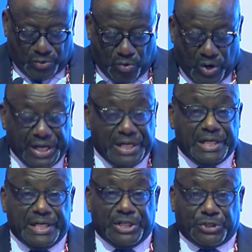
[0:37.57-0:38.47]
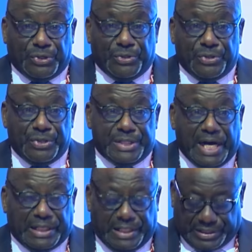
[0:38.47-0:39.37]
who are in digital
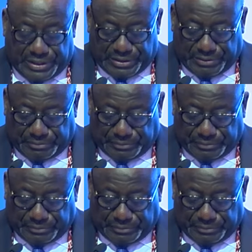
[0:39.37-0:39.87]
darkness.